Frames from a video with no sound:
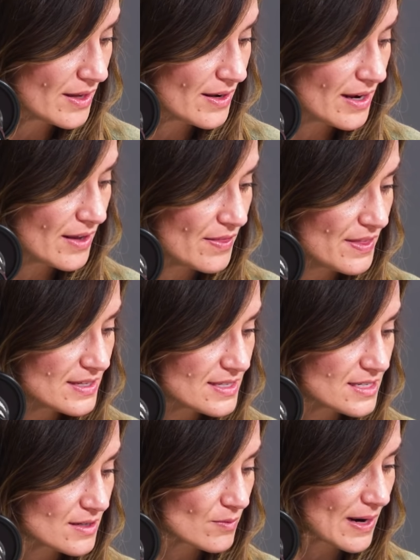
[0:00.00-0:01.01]
And
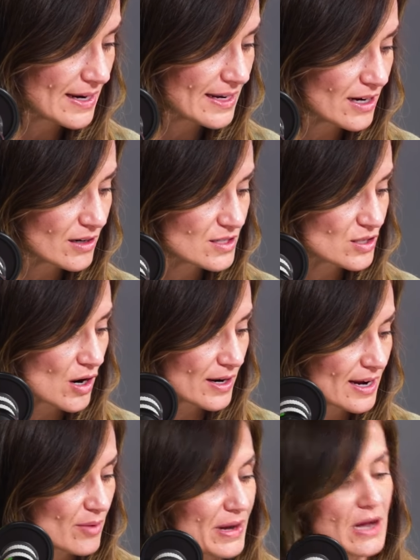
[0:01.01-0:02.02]
this right here, it's
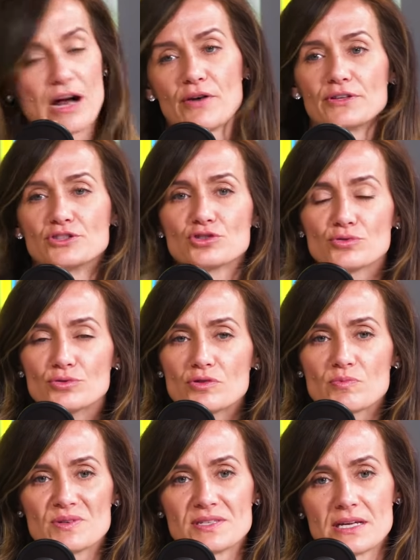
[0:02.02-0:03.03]
talking about how the
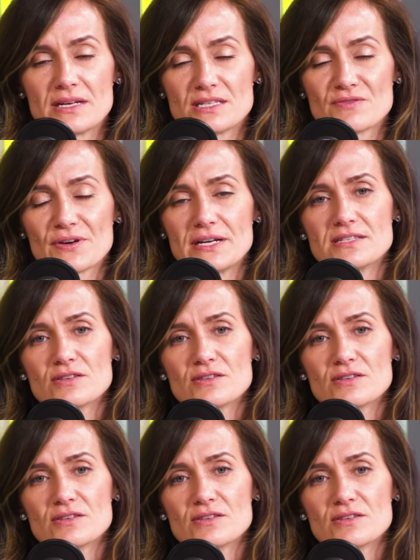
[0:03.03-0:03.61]
truth will set us free.